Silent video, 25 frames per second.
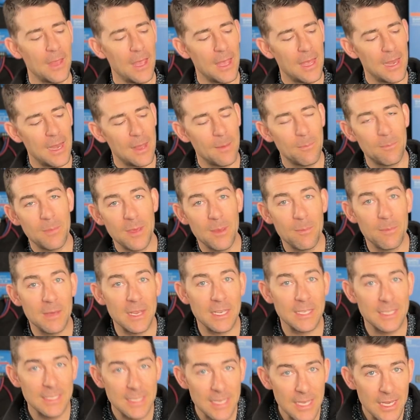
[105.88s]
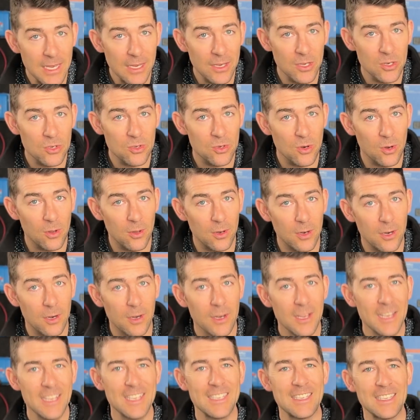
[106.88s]
An MPPT
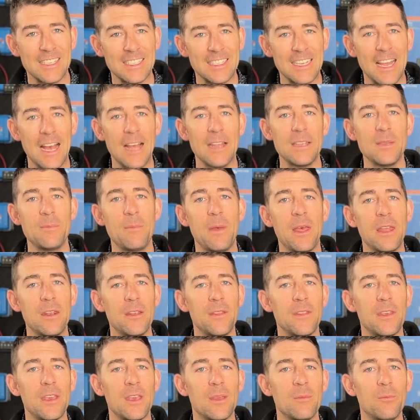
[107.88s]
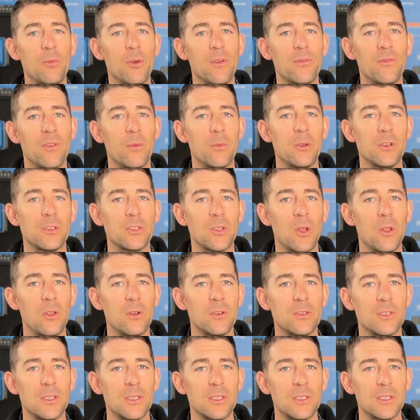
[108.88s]
controller does not depend on the input from your
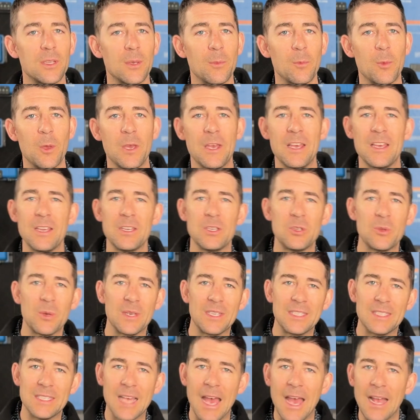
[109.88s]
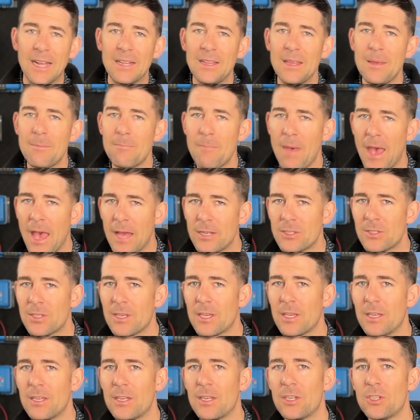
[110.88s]
solar system to exactly match
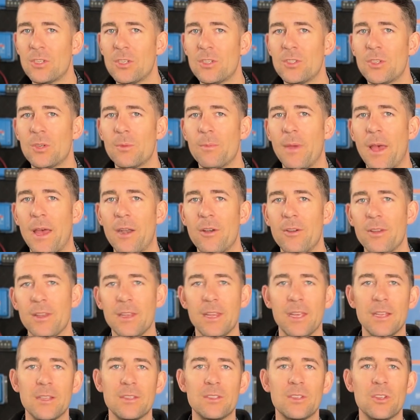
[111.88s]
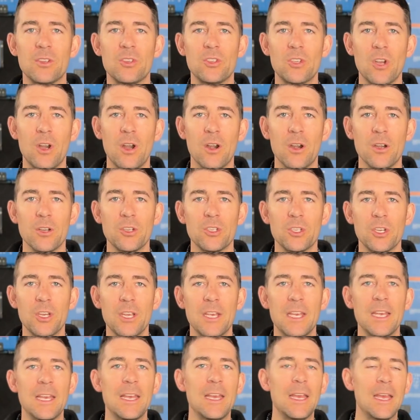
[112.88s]
the conditions your battery needs to charge.
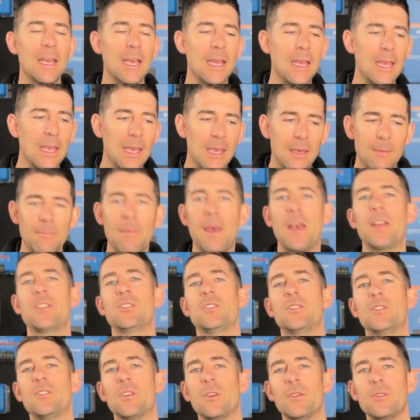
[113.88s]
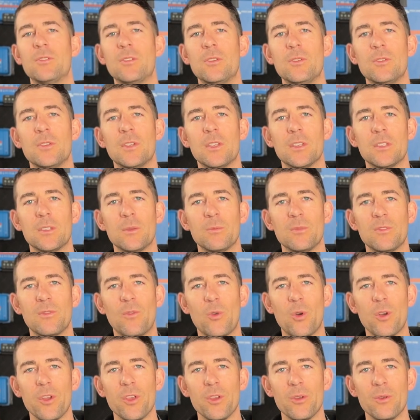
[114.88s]
It matches those two systems
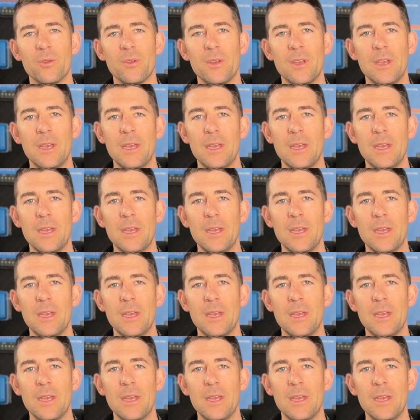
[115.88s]
for you.